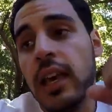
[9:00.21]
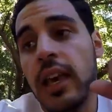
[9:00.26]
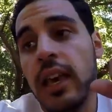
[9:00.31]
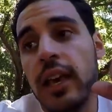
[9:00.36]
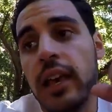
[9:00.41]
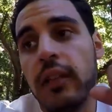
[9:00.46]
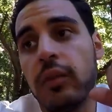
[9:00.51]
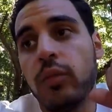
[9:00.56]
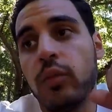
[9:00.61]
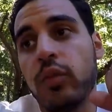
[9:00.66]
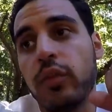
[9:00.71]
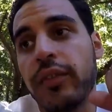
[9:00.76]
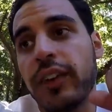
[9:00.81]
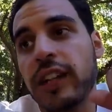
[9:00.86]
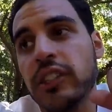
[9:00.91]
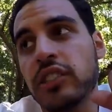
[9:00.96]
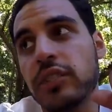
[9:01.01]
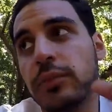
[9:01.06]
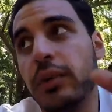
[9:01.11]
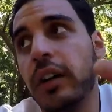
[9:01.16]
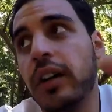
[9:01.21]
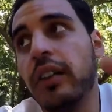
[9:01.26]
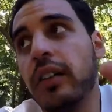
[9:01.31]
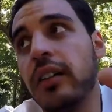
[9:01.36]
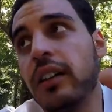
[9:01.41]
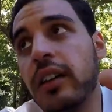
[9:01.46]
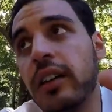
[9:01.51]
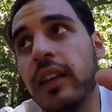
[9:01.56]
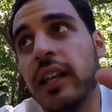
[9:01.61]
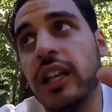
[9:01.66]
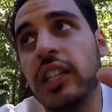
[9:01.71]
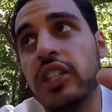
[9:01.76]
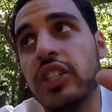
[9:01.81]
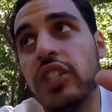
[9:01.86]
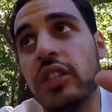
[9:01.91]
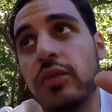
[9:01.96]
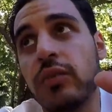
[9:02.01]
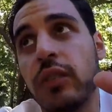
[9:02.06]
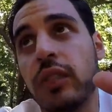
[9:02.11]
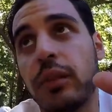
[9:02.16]
and we've actually bought an
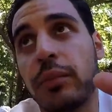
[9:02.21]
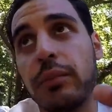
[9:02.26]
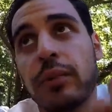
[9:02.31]
engine with a